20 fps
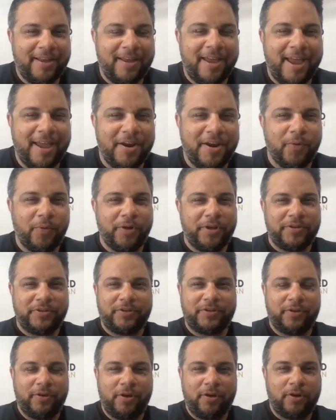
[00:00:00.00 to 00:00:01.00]
And it
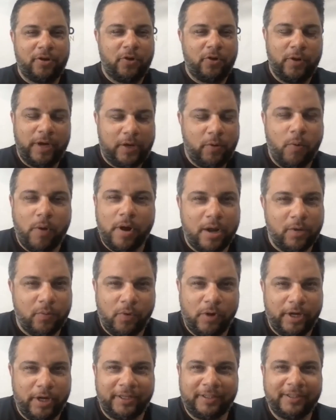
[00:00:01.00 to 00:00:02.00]
was quick
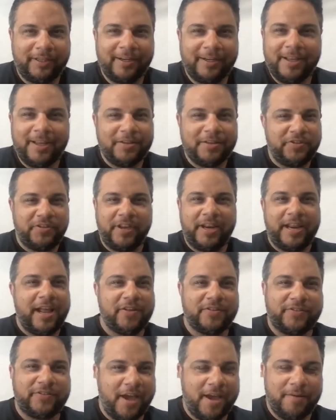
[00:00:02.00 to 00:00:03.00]
one-on-one. sitting
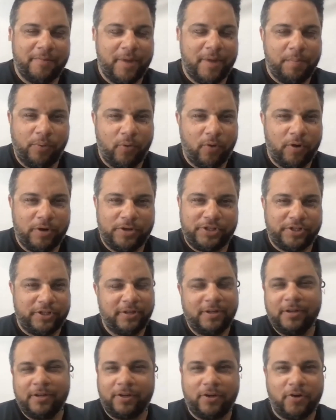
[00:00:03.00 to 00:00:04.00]
outside of my porch
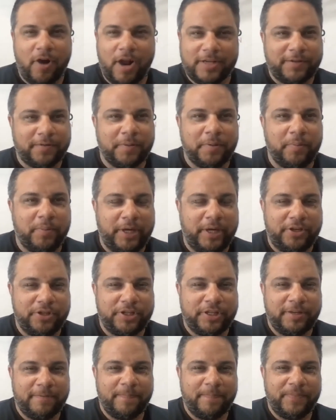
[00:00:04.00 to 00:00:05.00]
across from the
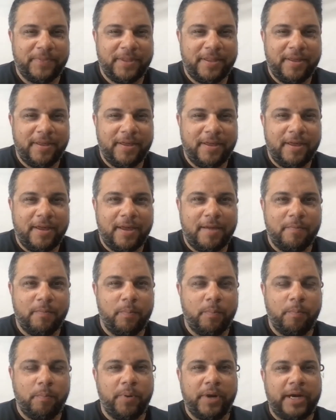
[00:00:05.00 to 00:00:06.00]
beach.
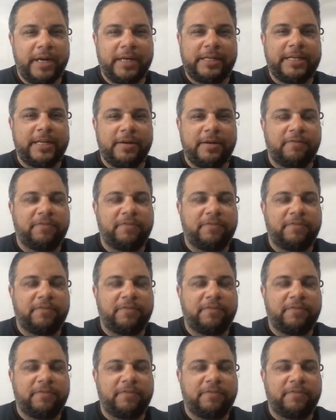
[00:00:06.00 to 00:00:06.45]
But it didn't